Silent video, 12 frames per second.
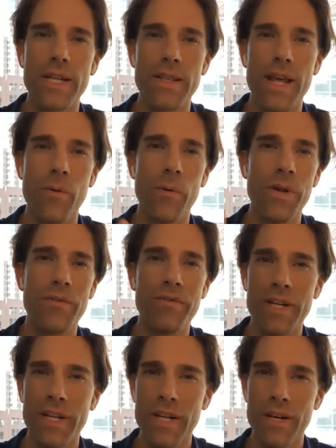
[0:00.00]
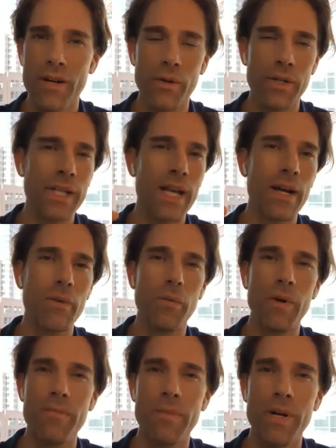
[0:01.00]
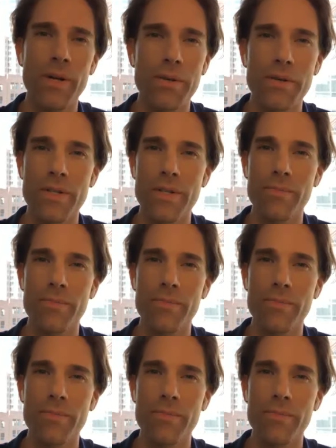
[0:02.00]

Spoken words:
in that one video or in that one post.